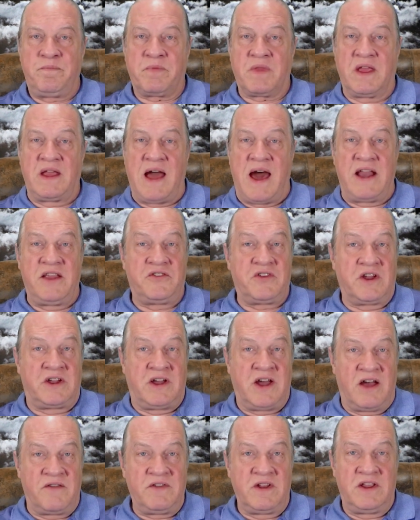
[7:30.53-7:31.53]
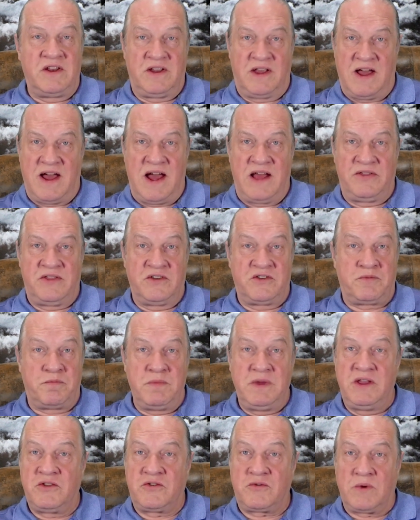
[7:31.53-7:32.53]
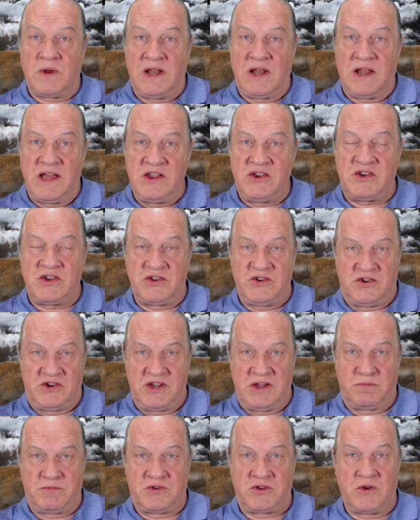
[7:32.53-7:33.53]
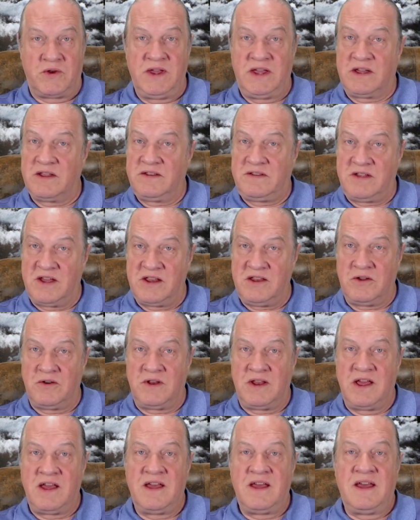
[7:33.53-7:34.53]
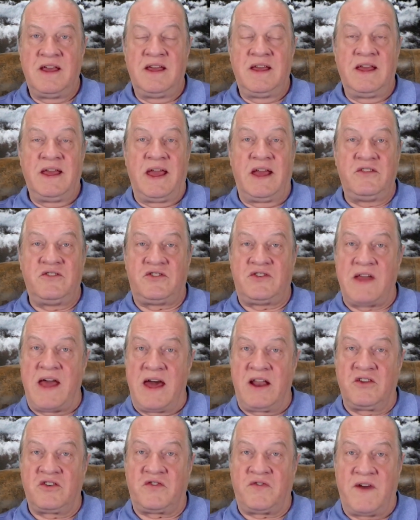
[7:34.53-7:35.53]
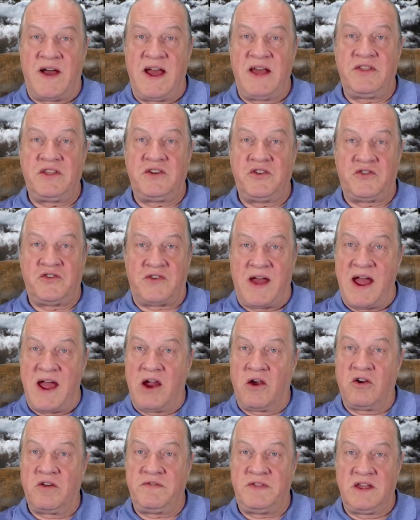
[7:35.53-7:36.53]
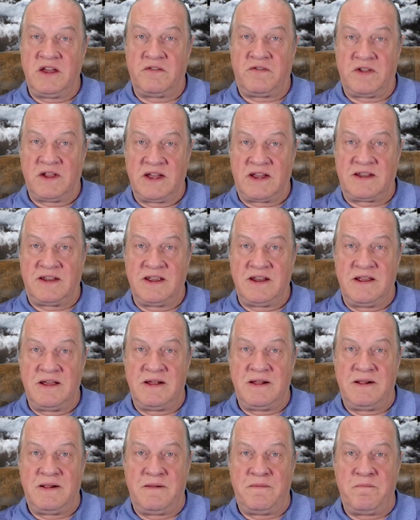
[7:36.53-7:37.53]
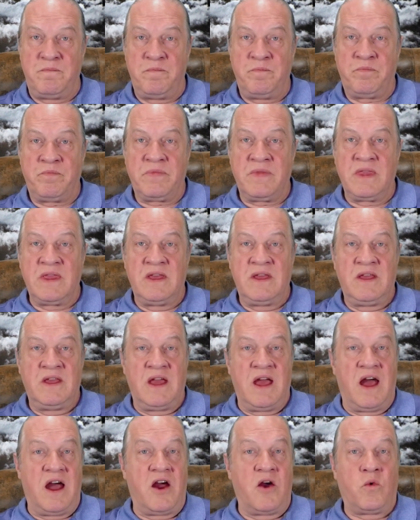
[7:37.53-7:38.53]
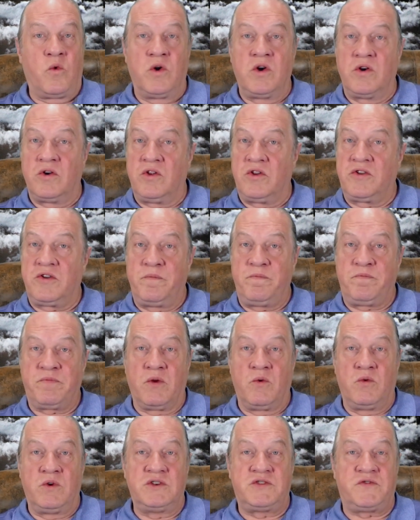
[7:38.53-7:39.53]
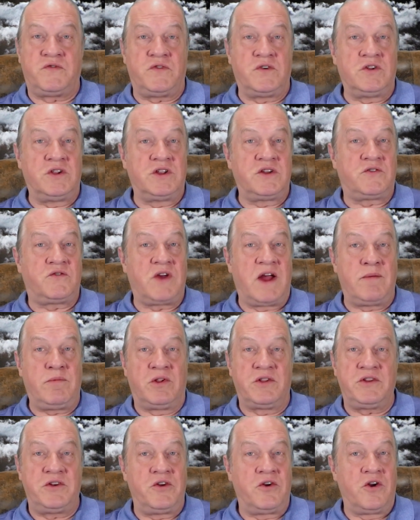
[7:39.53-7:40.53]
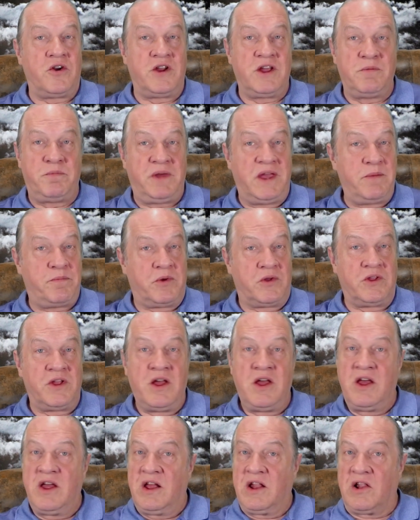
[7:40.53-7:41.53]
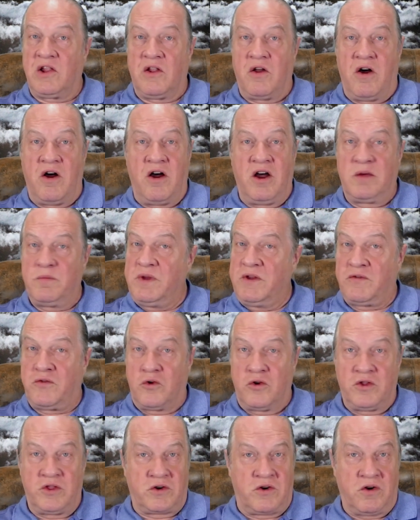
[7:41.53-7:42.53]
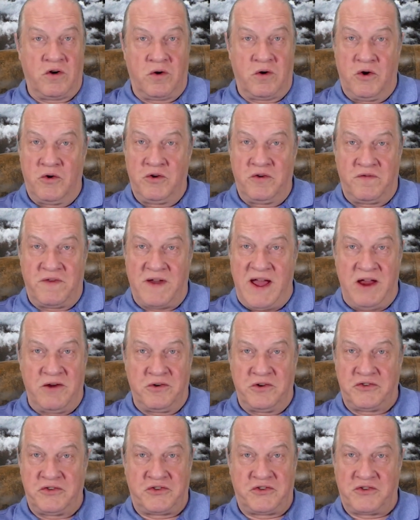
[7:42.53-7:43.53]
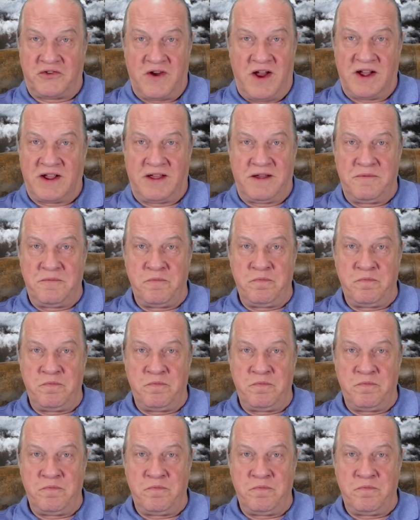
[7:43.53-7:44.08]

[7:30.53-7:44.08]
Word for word: God is a covenant God. This means relationship. So he continued, and satisfy the desire of the afflicted. Our world was full of troubled and hurting people long before the coronavirus struck.